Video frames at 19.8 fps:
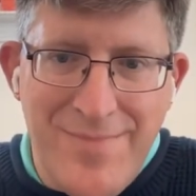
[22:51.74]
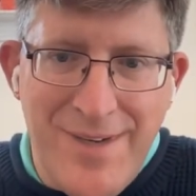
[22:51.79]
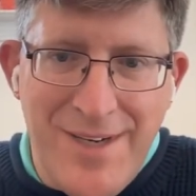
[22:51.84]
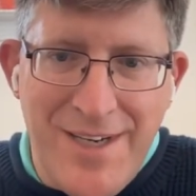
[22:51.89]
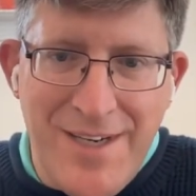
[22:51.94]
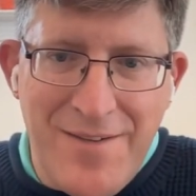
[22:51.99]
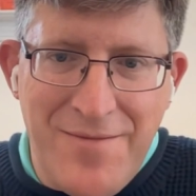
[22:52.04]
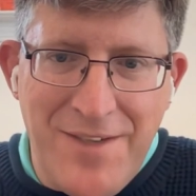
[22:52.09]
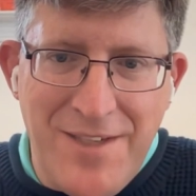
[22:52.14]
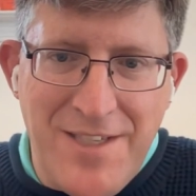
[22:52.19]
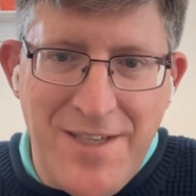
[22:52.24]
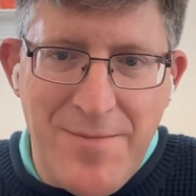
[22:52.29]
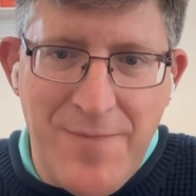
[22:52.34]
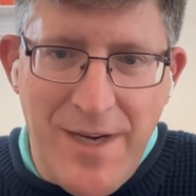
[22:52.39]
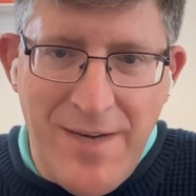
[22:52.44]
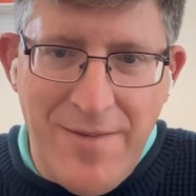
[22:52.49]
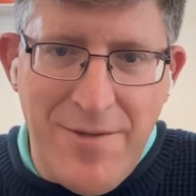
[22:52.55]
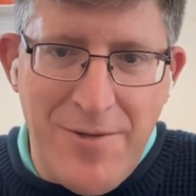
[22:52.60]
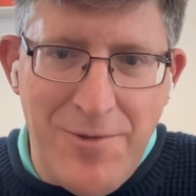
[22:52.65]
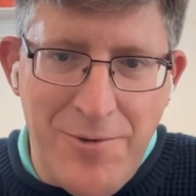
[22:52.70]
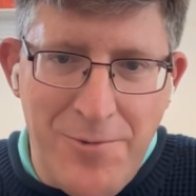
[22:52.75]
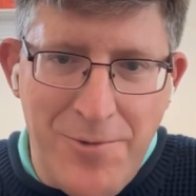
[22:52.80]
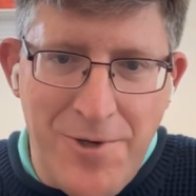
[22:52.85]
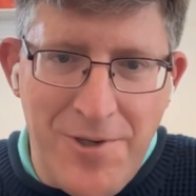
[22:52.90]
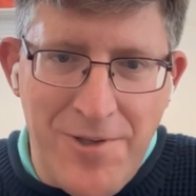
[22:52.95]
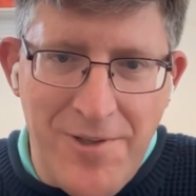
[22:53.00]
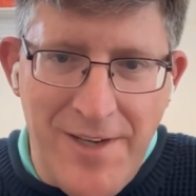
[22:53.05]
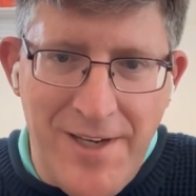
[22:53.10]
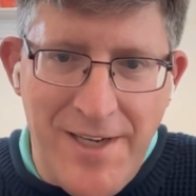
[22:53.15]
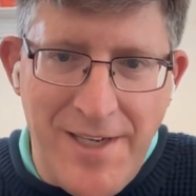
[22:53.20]
But if it's above the
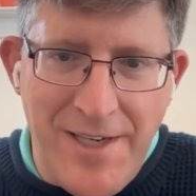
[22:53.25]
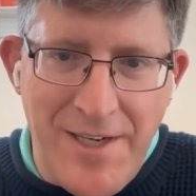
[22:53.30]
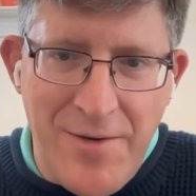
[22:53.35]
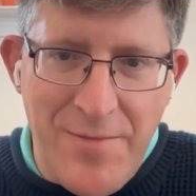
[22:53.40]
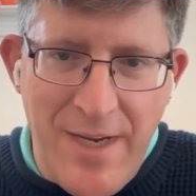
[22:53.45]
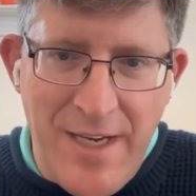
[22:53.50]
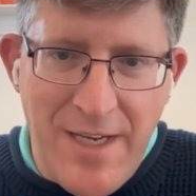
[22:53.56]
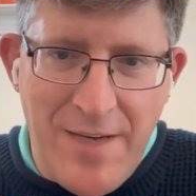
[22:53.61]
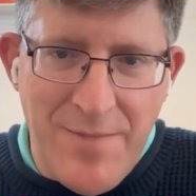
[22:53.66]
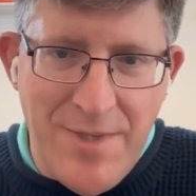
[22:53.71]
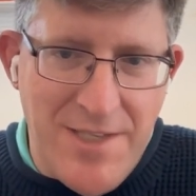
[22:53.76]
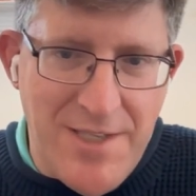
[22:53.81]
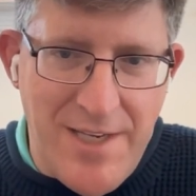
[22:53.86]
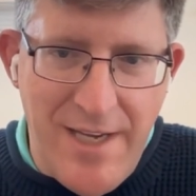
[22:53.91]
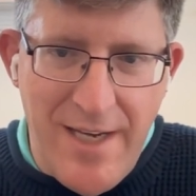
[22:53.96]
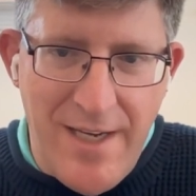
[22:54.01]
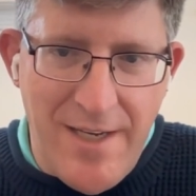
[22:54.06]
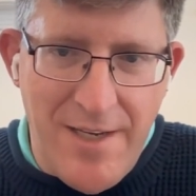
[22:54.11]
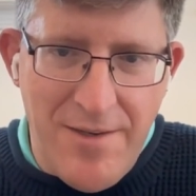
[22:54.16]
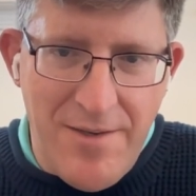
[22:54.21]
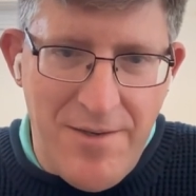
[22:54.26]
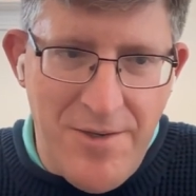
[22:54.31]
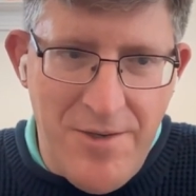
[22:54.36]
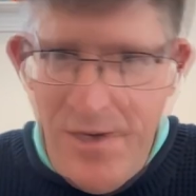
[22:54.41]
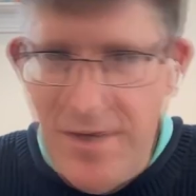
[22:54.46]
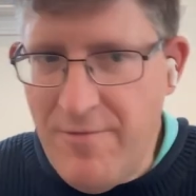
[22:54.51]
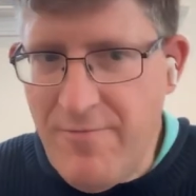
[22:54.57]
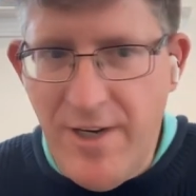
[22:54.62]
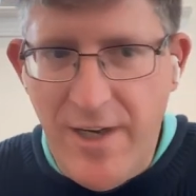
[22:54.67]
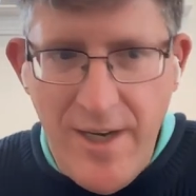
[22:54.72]
waterline and you make a mistake,
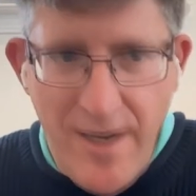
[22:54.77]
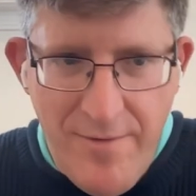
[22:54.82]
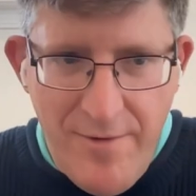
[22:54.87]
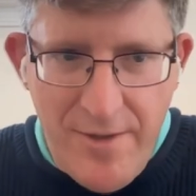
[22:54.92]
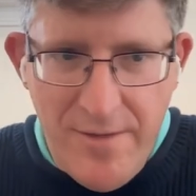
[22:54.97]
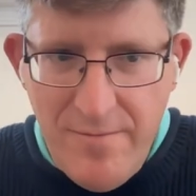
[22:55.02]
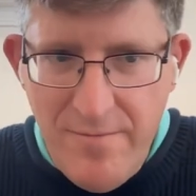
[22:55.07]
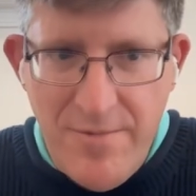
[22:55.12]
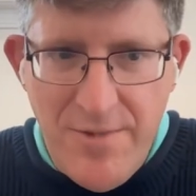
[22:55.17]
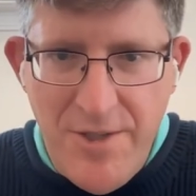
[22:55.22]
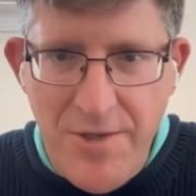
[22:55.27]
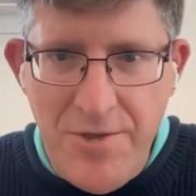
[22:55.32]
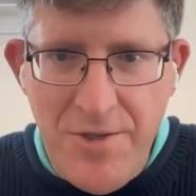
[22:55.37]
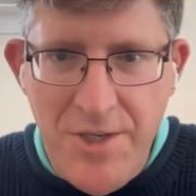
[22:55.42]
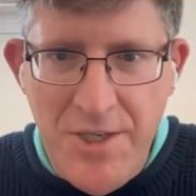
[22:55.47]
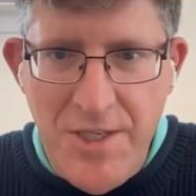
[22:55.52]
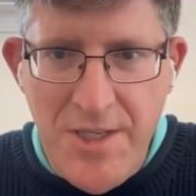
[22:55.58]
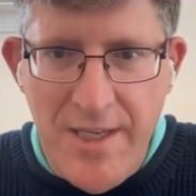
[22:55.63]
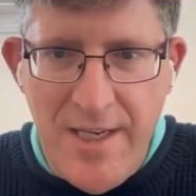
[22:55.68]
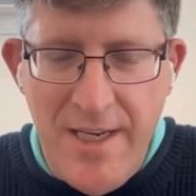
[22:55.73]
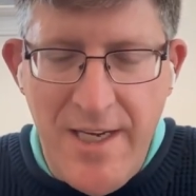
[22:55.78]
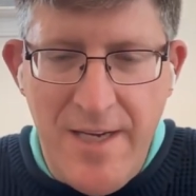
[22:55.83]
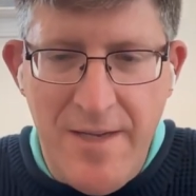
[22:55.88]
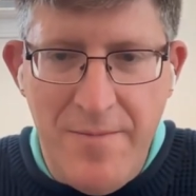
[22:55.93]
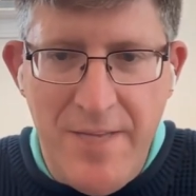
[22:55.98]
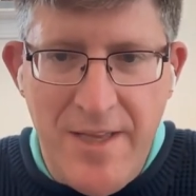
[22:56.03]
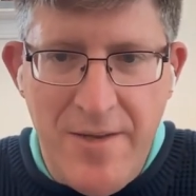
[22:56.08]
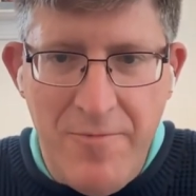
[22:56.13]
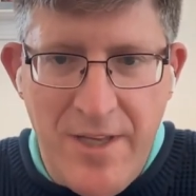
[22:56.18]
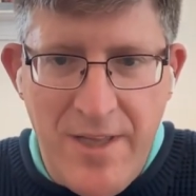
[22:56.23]
you can recover. So just the
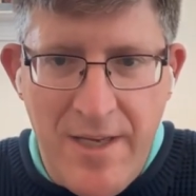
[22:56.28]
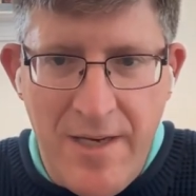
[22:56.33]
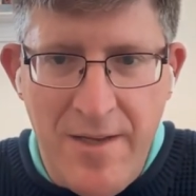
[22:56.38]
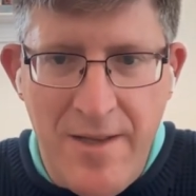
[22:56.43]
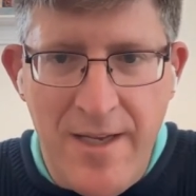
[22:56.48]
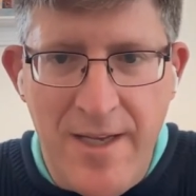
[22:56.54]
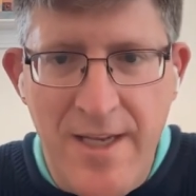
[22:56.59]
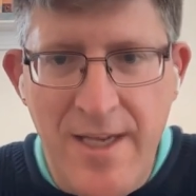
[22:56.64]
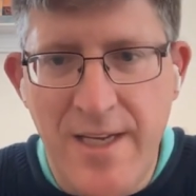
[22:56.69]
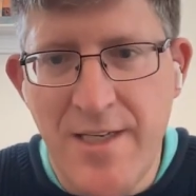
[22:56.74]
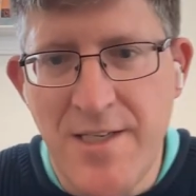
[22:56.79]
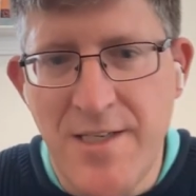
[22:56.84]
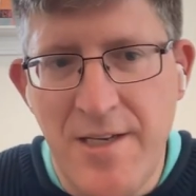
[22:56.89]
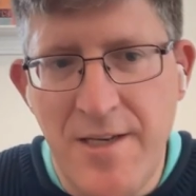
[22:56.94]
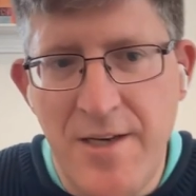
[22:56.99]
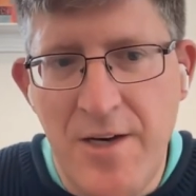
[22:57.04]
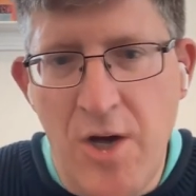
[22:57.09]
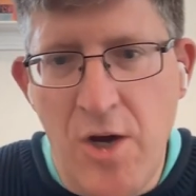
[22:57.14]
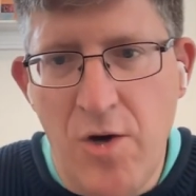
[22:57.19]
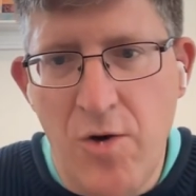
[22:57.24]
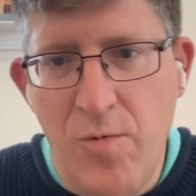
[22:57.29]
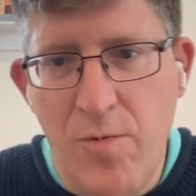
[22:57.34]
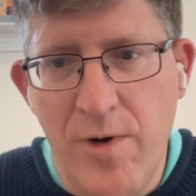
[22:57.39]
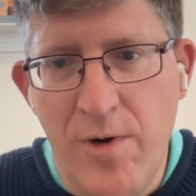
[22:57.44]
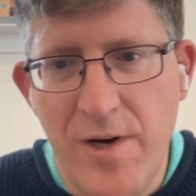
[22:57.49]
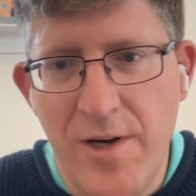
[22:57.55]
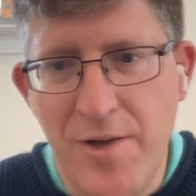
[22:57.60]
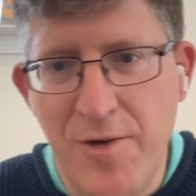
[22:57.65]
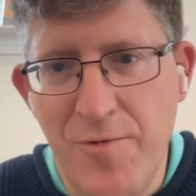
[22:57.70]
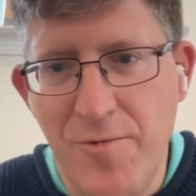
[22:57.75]
key, but what the, the key is to know
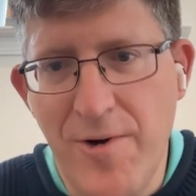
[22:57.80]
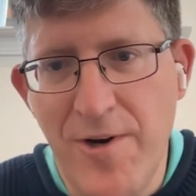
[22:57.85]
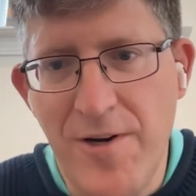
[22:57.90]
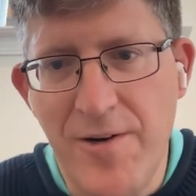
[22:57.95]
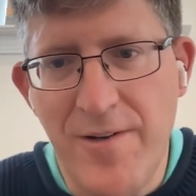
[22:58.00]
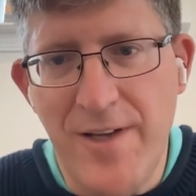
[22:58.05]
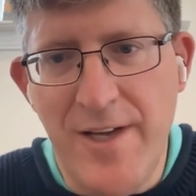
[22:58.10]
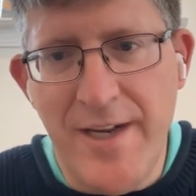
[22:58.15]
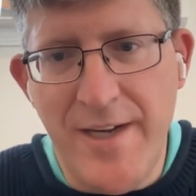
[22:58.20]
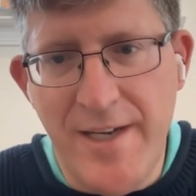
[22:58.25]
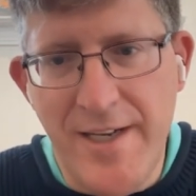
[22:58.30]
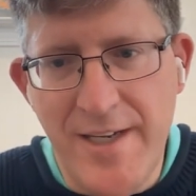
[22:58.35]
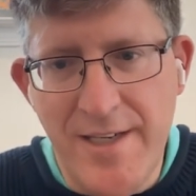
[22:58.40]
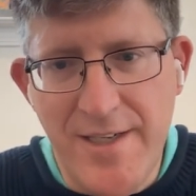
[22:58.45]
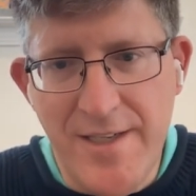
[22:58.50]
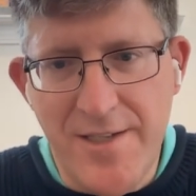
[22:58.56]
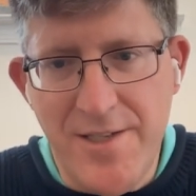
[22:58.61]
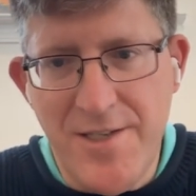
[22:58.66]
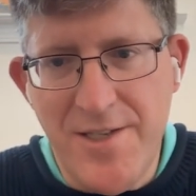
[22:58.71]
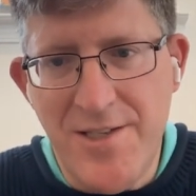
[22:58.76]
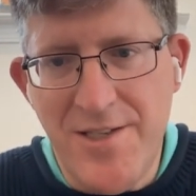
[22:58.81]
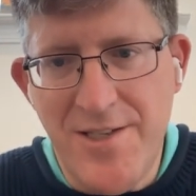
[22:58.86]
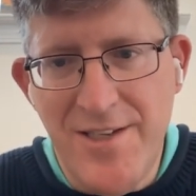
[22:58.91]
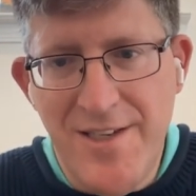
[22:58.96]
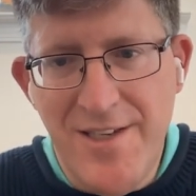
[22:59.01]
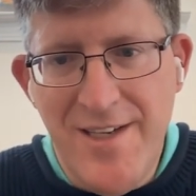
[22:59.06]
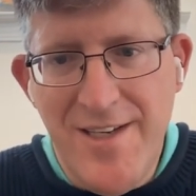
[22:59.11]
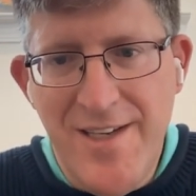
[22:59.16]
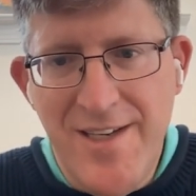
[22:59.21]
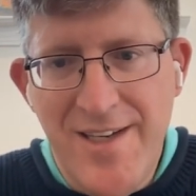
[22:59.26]
where the waterline is
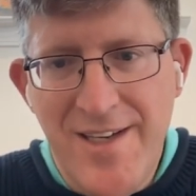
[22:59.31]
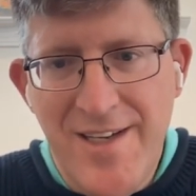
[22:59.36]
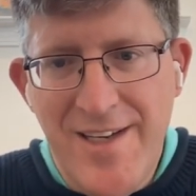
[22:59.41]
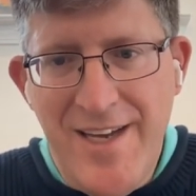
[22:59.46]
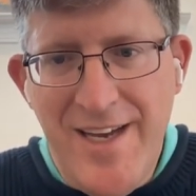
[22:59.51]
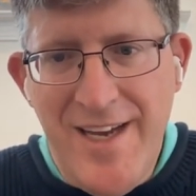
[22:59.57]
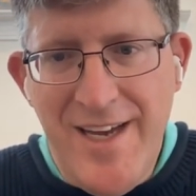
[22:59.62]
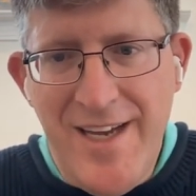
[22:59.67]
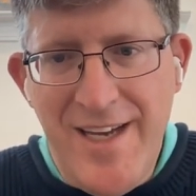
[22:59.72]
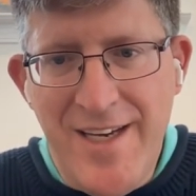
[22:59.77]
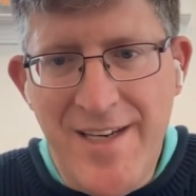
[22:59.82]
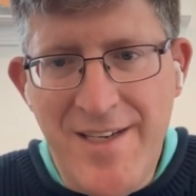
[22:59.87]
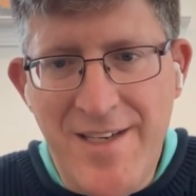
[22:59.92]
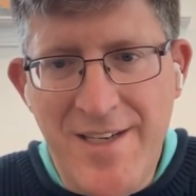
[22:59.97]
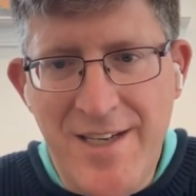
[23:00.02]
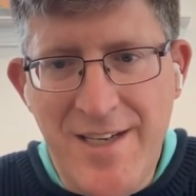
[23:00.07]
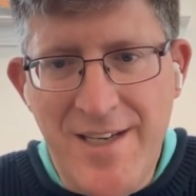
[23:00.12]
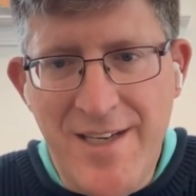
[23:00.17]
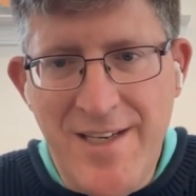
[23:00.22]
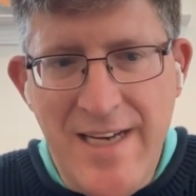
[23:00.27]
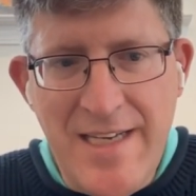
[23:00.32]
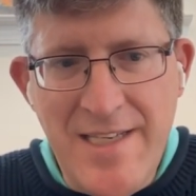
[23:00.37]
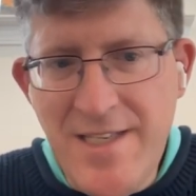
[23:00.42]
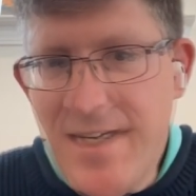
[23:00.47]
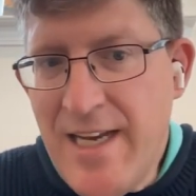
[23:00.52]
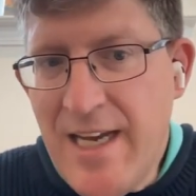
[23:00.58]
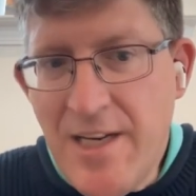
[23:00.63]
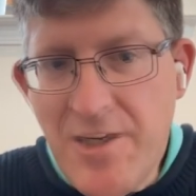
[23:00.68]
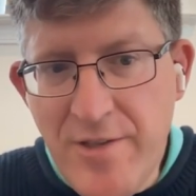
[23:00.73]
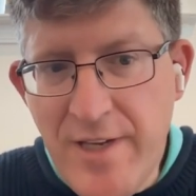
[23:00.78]
and uh,
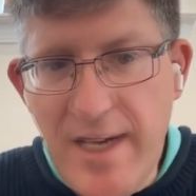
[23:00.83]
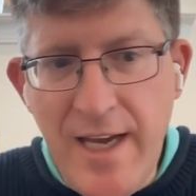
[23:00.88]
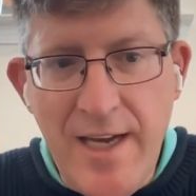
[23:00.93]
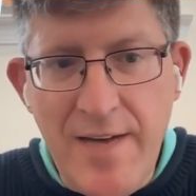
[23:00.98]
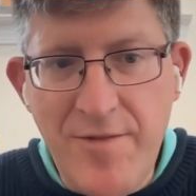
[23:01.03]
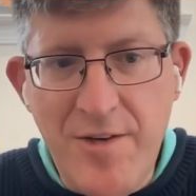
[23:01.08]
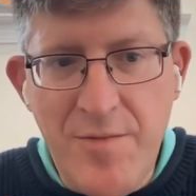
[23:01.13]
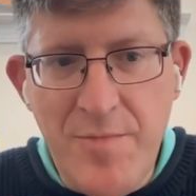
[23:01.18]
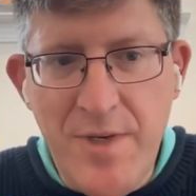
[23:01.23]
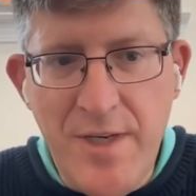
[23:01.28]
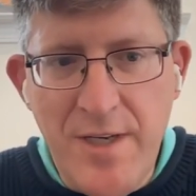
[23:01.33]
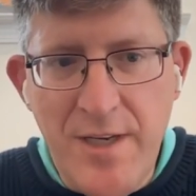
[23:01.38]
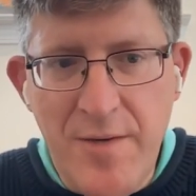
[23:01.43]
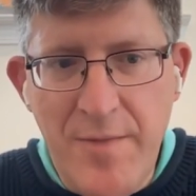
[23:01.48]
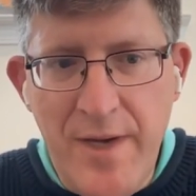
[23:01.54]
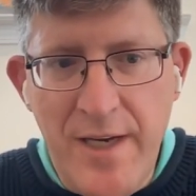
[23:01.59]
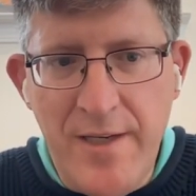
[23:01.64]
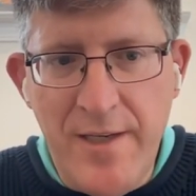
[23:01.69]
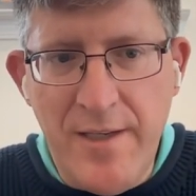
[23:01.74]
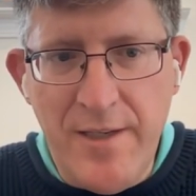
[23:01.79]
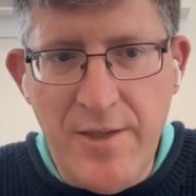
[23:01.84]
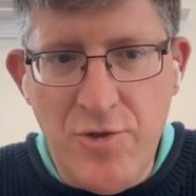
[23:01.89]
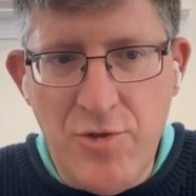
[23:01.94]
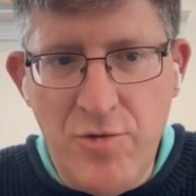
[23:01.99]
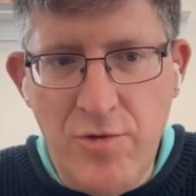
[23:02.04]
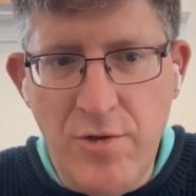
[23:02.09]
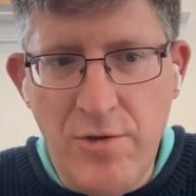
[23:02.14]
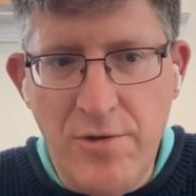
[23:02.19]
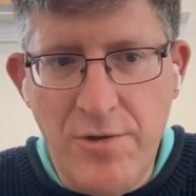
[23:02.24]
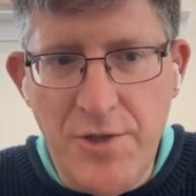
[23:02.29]
doesn't actually have to be command and
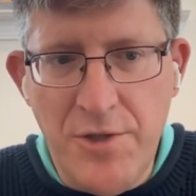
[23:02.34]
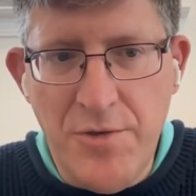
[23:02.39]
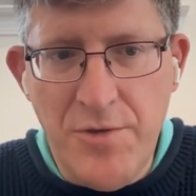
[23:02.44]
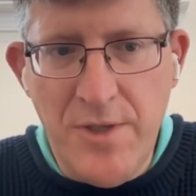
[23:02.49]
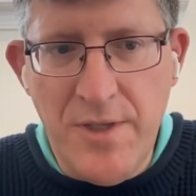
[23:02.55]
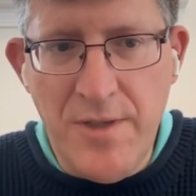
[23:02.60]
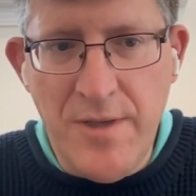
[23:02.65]
control. You